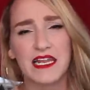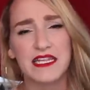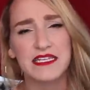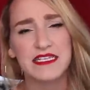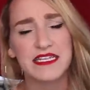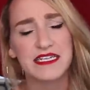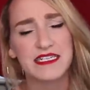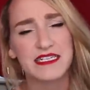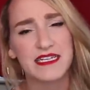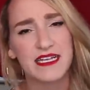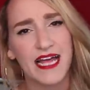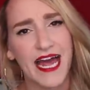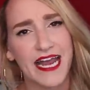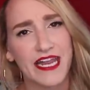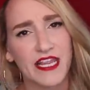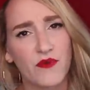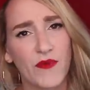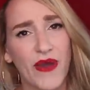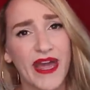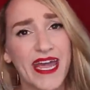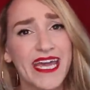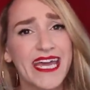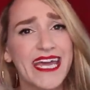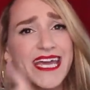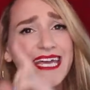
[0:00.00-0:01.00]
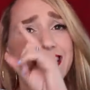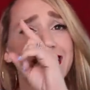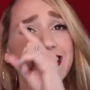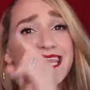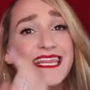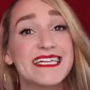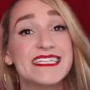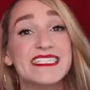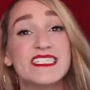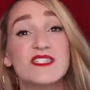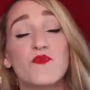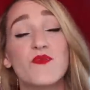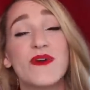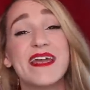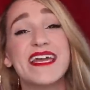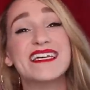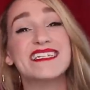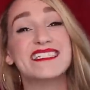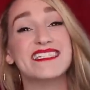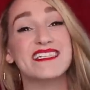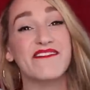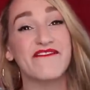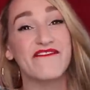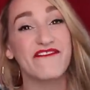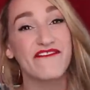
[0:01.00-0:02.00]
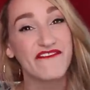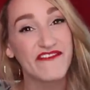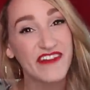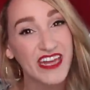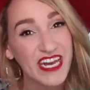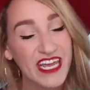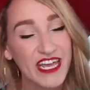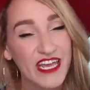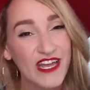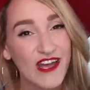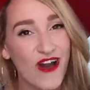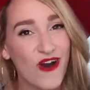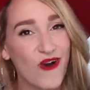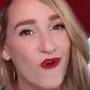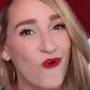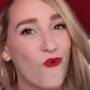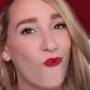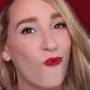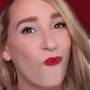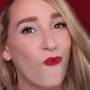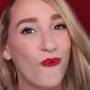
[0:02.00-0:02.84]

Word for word: little detail out of the way, in this week's video,